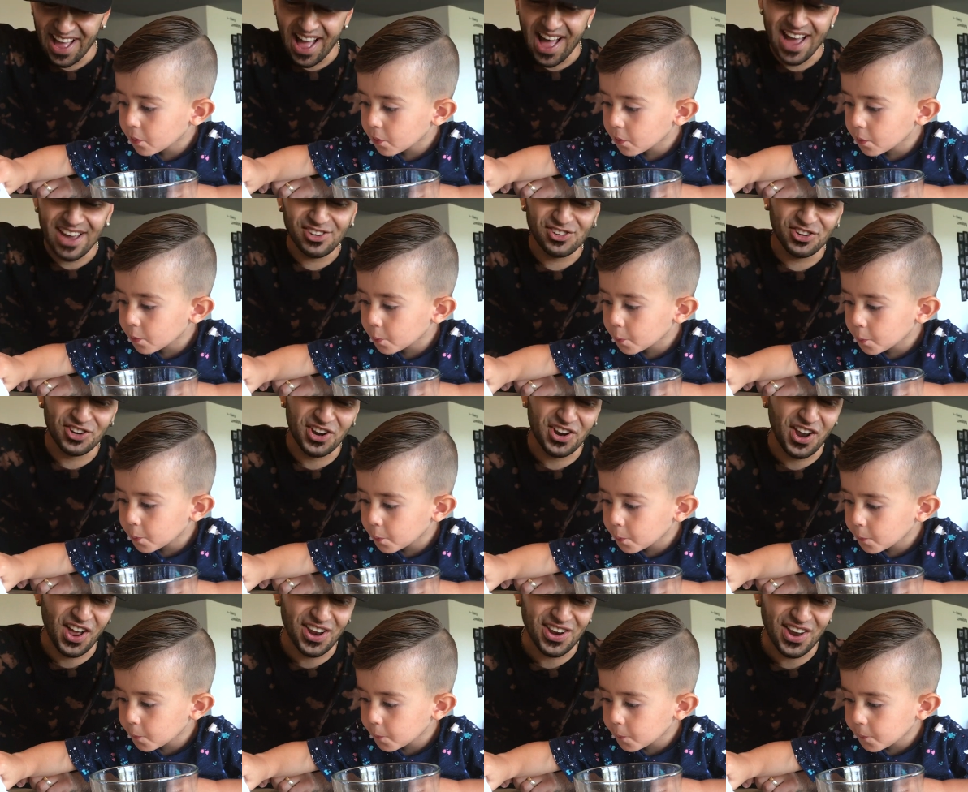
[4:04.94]
Speaker 1: I should
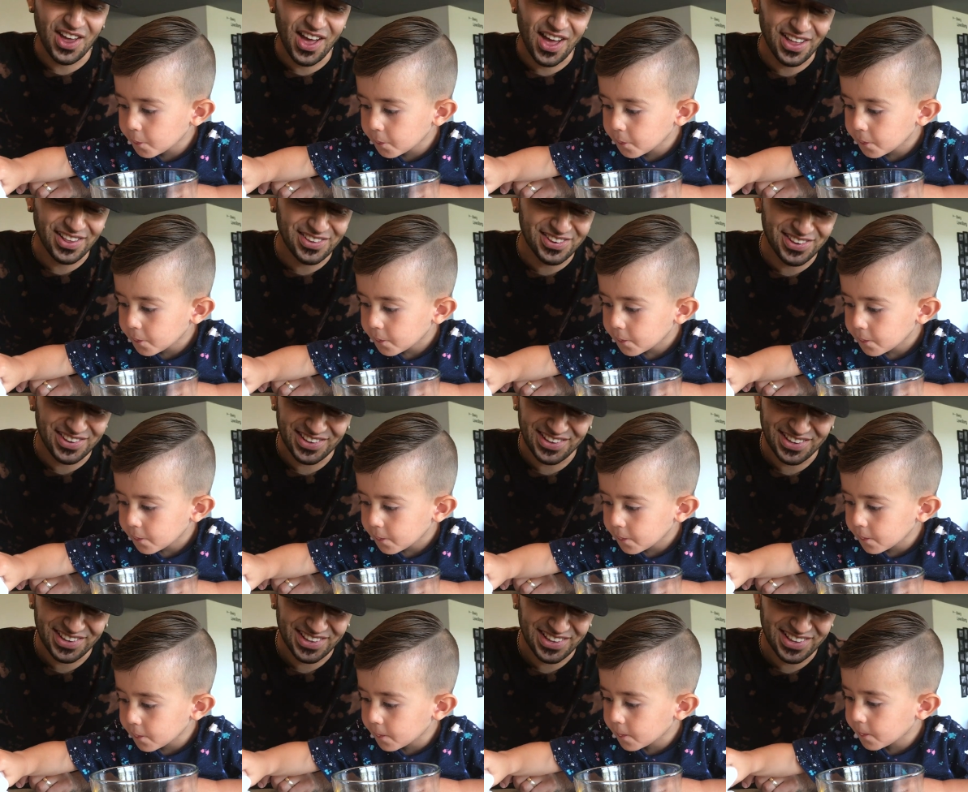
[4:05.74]
have done that.
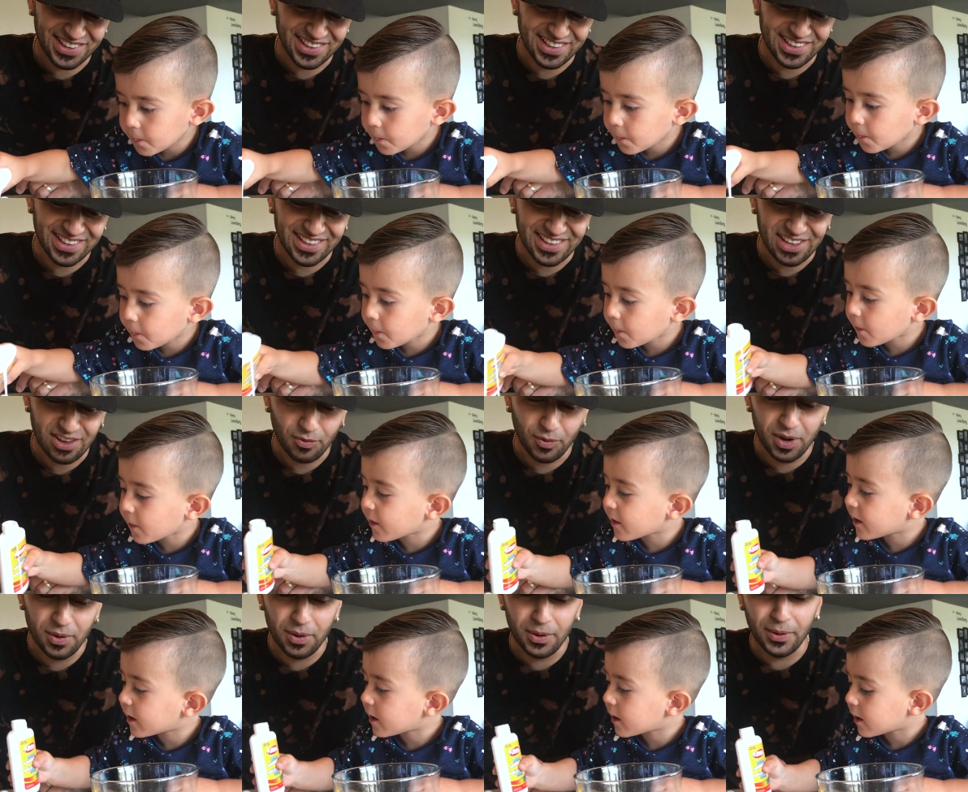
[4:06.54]

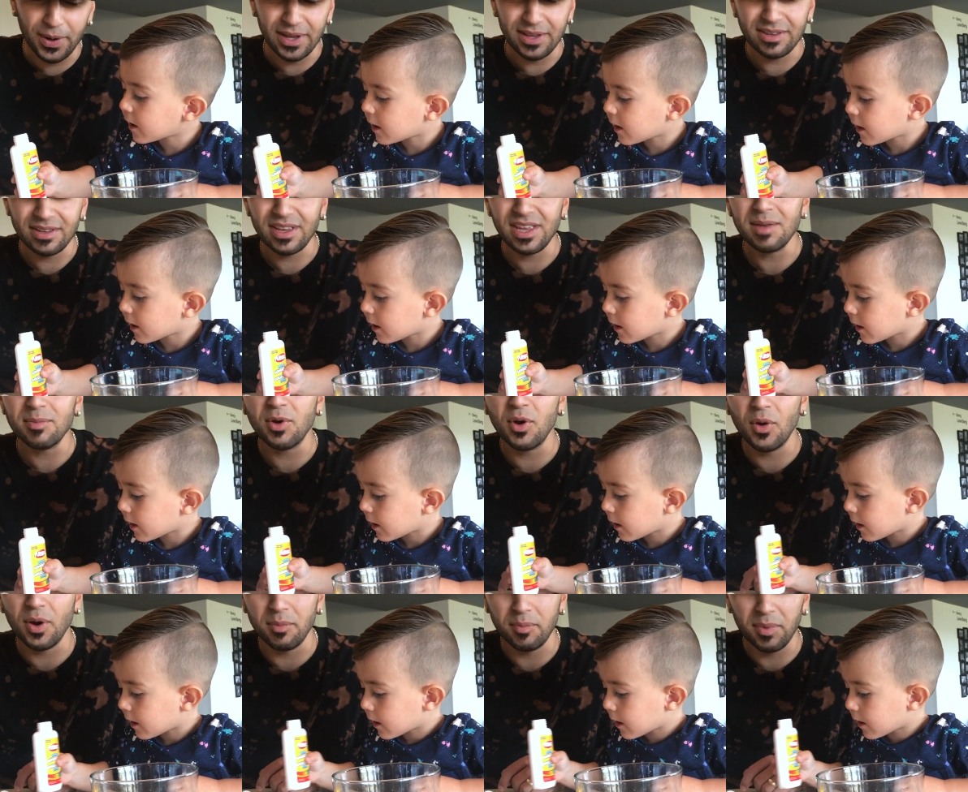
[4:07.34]
Wait, wait, wait.
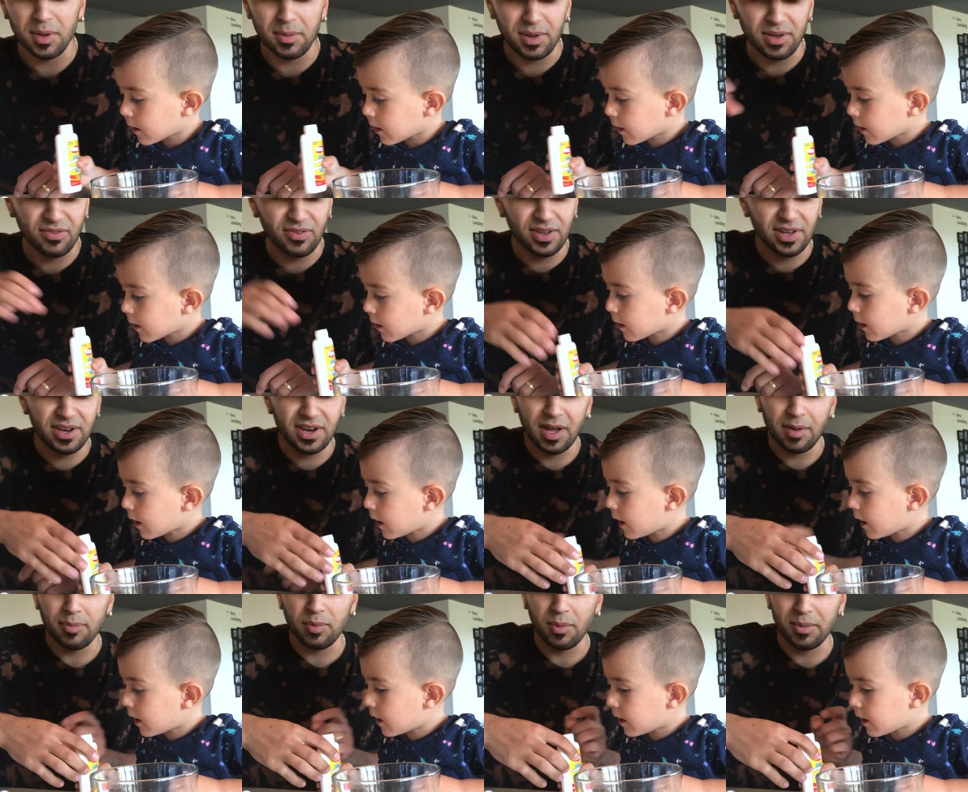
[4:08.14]
Keep going, baby. Fill it
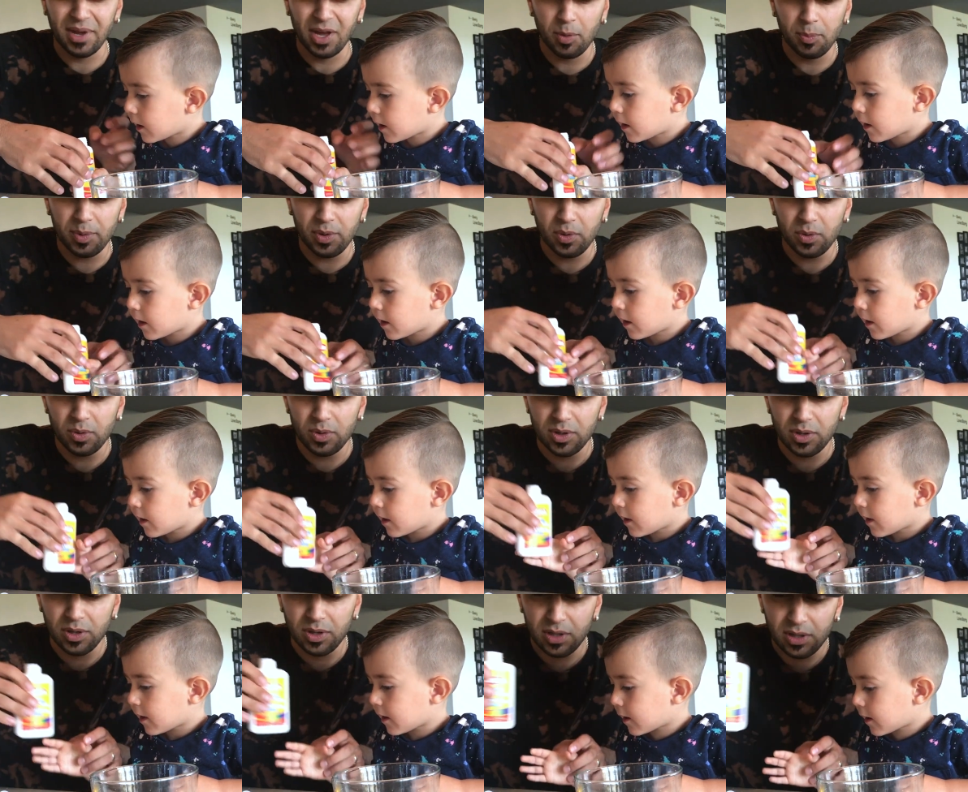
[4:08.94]
up. Let me help you?
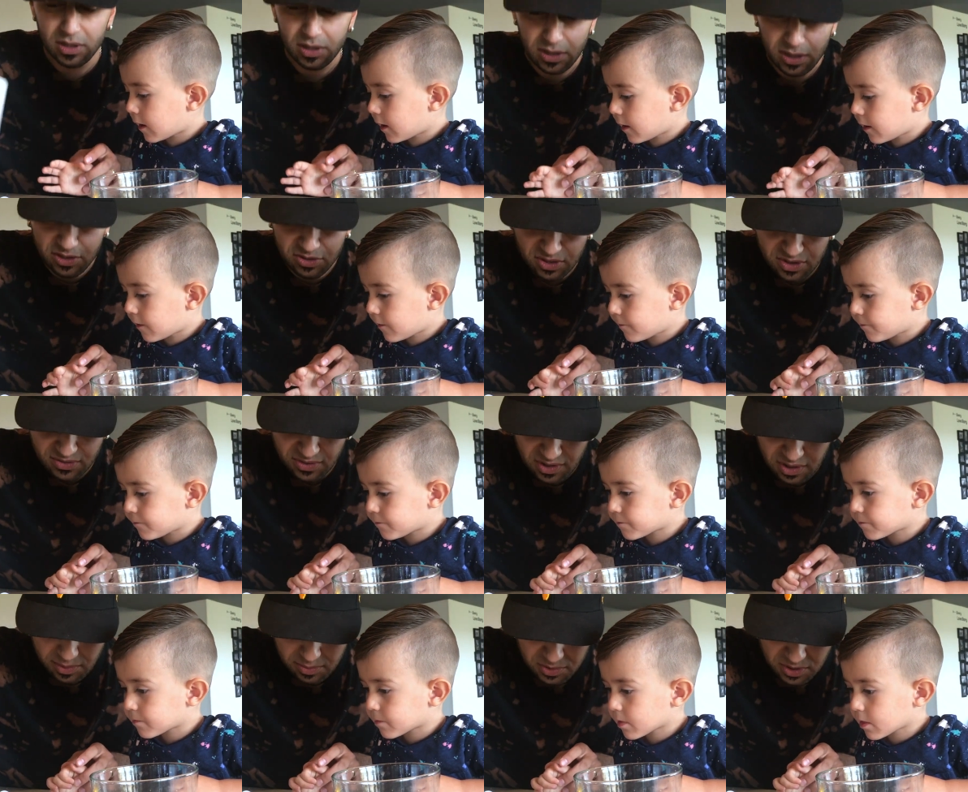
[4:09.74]
Yeah. Let's just
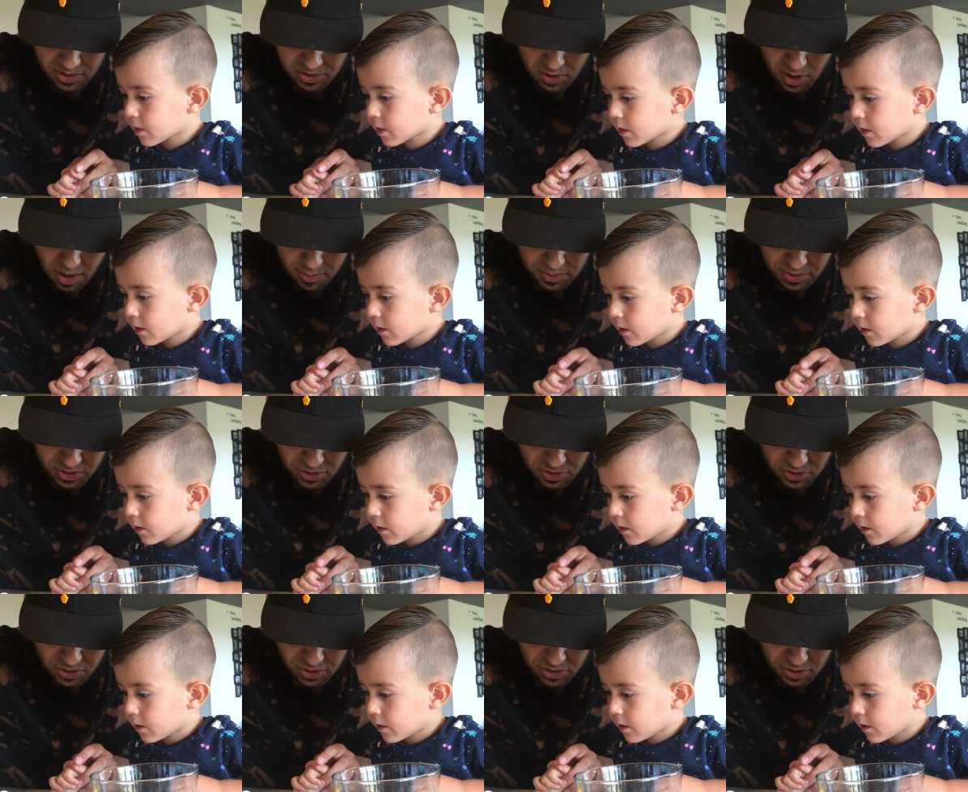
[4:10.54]
fill it up to the top,